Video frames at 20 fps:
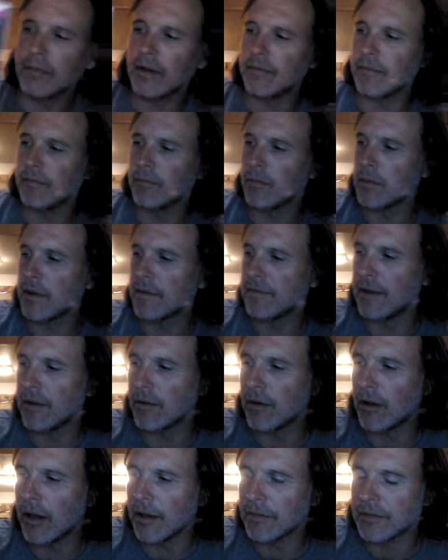one of my
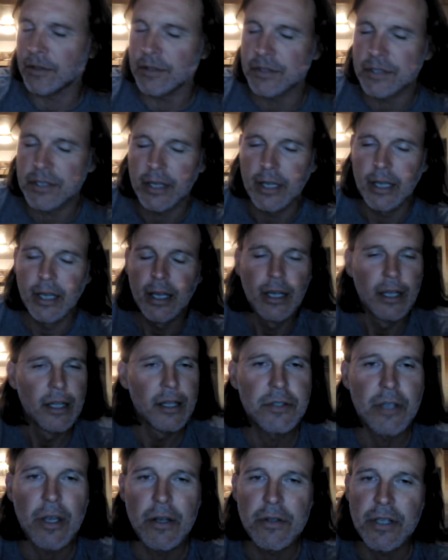favorite authors.
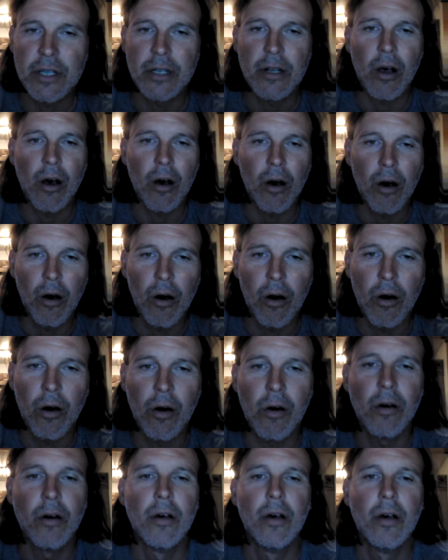This goes into
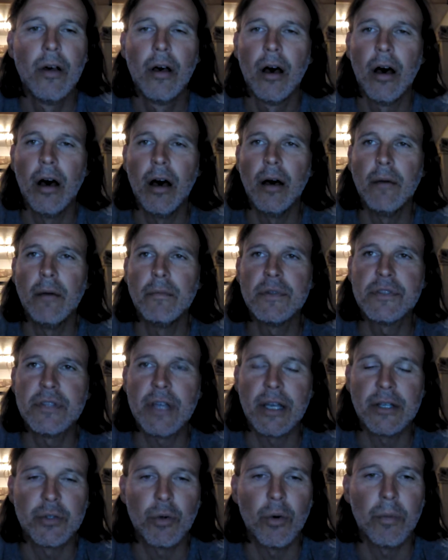all the
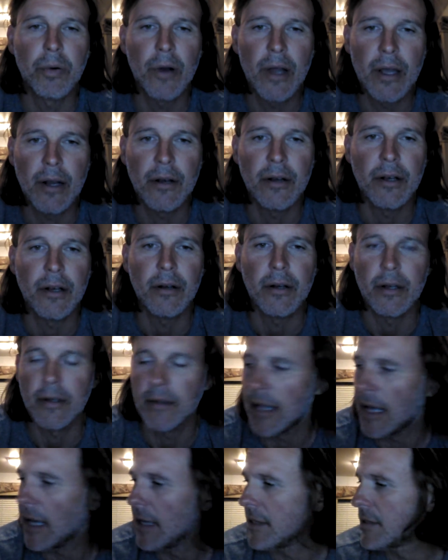sexual predator
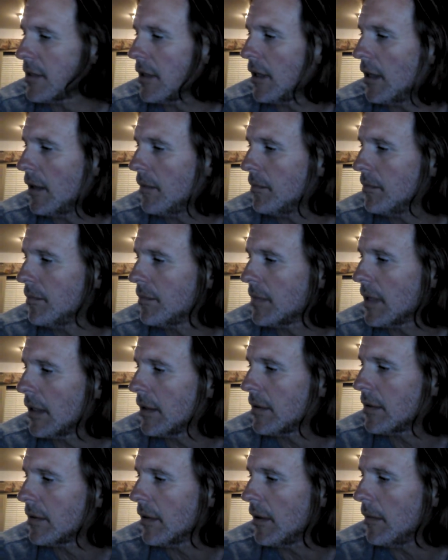that
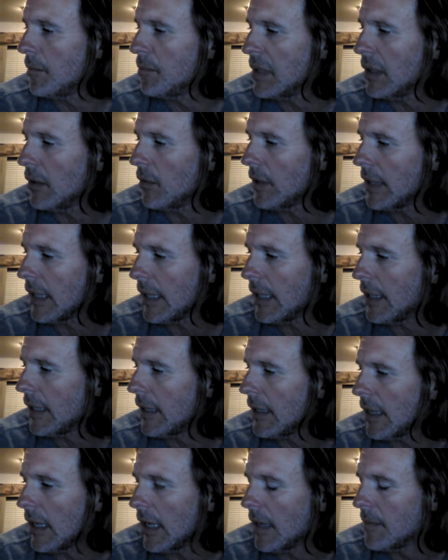Bill
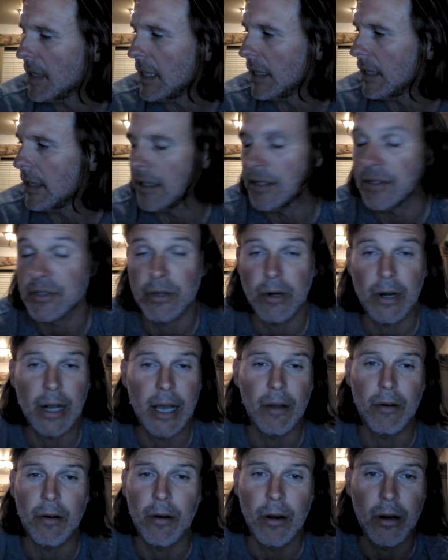did. I mean, he started
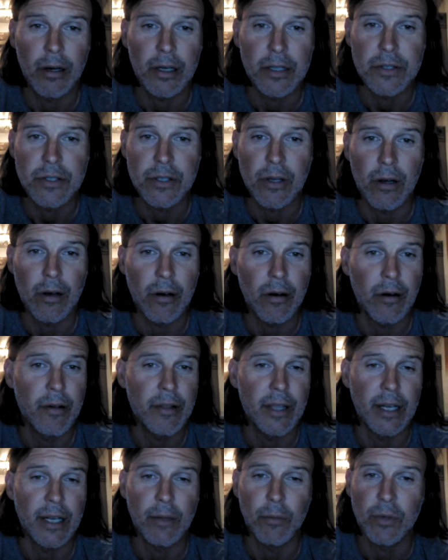out in Arkansas,
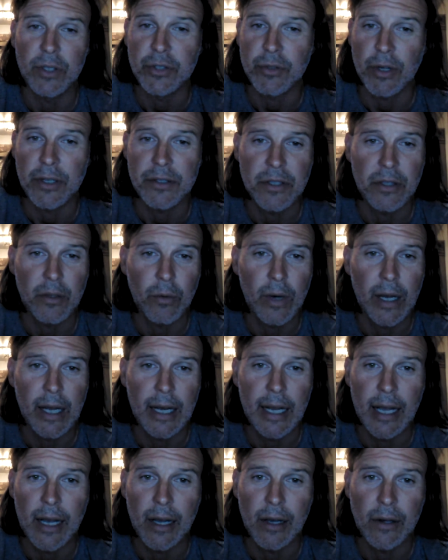and then he went straight to the White
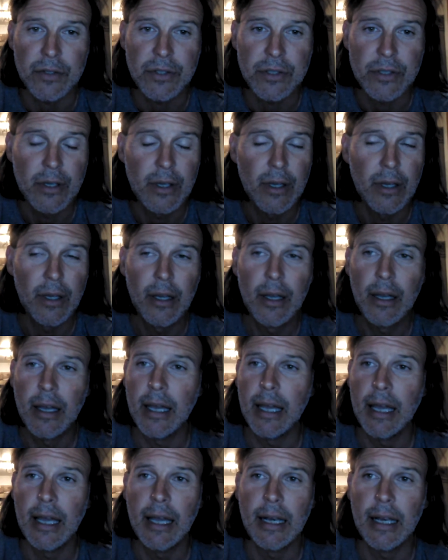House,
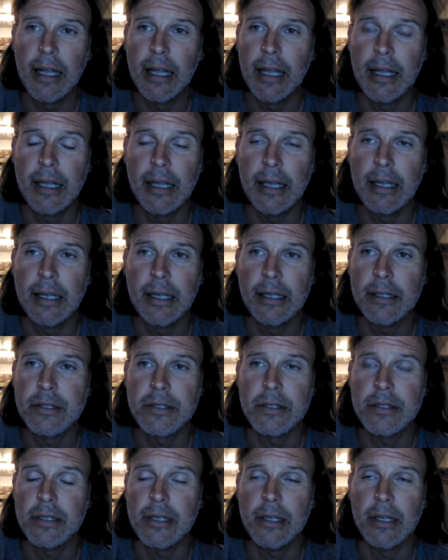and
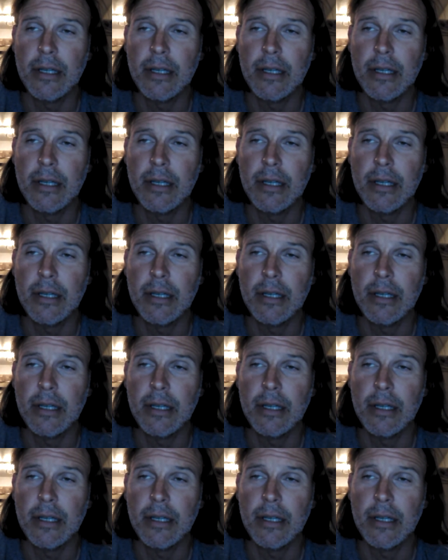it